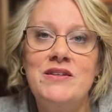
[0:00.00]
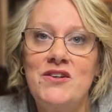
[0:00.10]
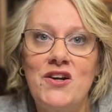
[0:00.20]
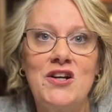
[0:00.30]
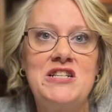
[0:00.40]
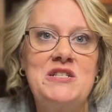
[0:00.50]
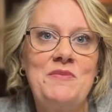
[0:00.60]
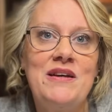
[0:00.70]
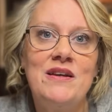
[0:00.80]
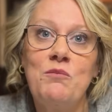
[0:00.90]

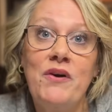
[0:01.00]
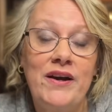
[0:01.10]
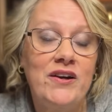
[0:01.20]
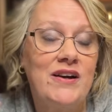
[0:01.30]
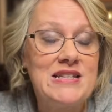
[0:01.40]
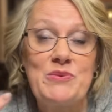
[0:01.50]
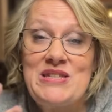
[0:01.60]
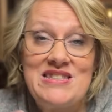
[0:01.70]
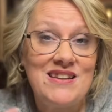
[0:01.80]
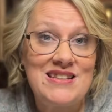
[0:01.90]
encouragement, and prayer as we
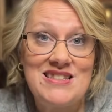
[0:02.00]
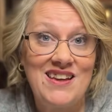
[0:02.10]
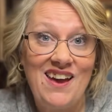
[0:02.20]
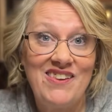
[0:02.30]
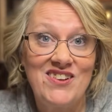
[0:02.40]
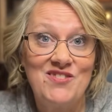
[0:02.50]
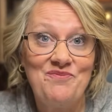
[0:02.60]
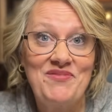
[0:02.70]
study together.